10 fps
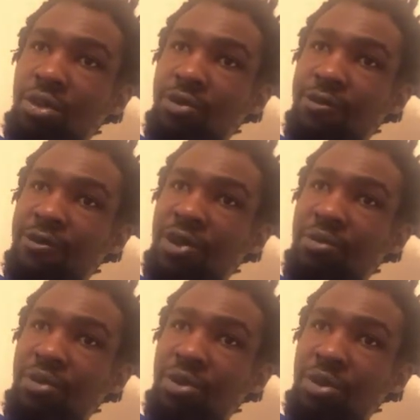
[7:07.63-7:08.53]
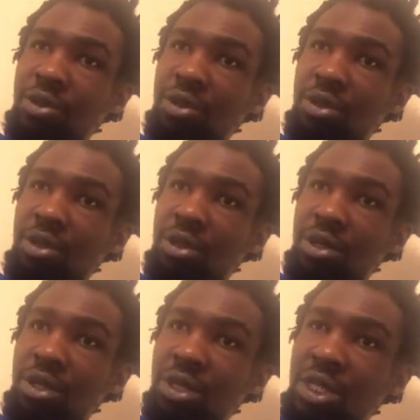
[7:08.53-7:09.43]
You feel me?
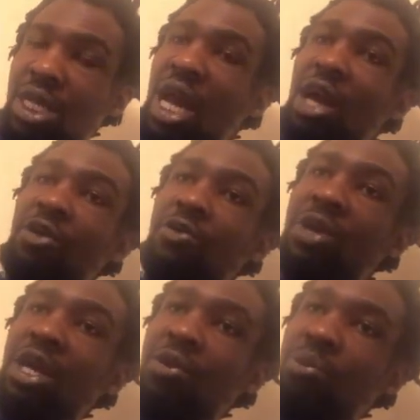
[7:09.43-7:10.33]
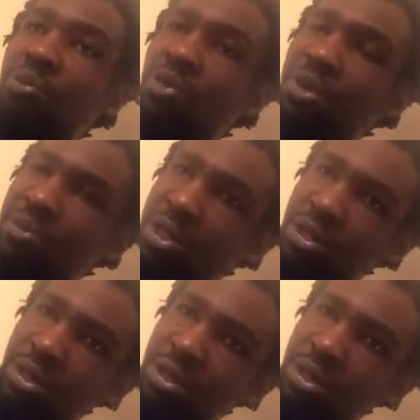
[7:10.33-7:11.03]
God created a woman